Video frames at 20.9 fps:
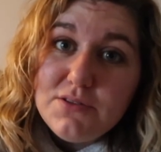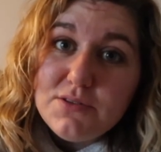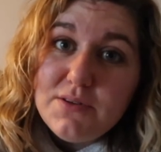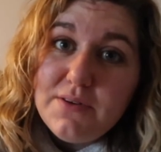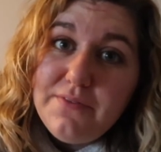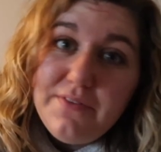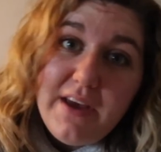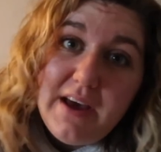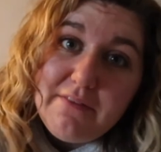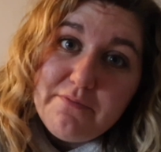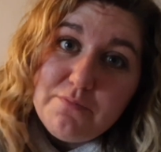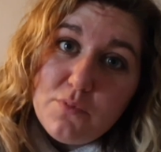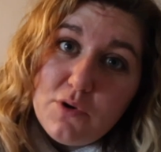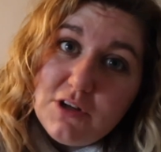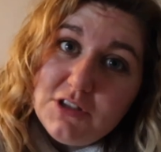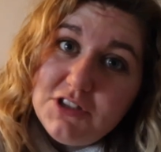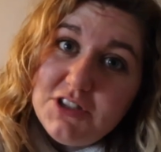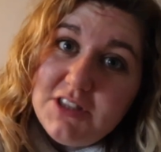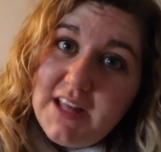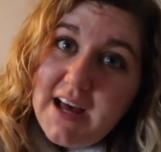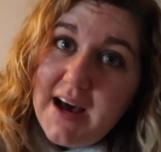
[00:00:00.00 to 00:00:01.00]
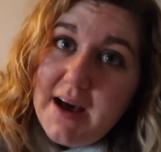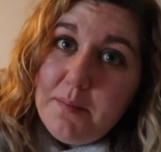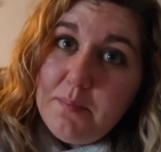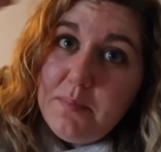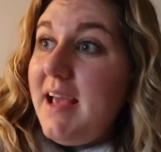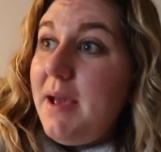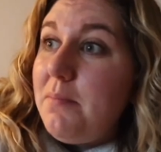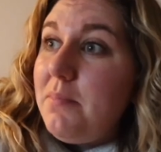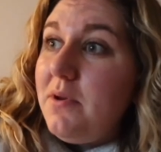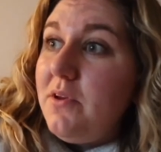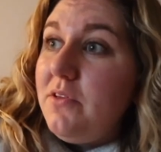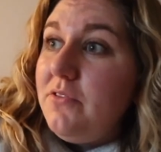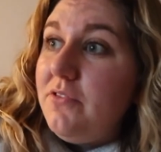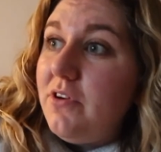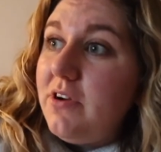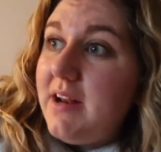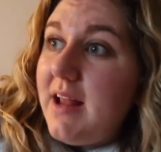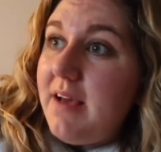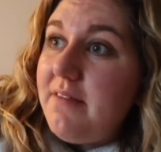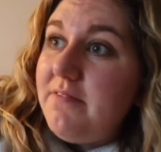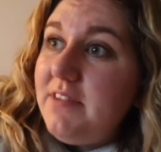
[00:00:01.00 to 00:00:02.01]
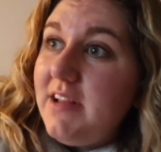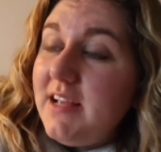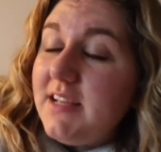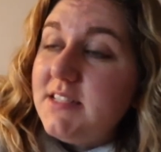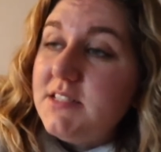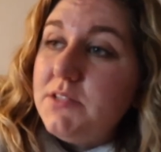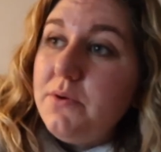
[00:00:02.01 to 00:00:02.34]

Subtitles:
So if you haven't watched that, yeah, both are on Netflix.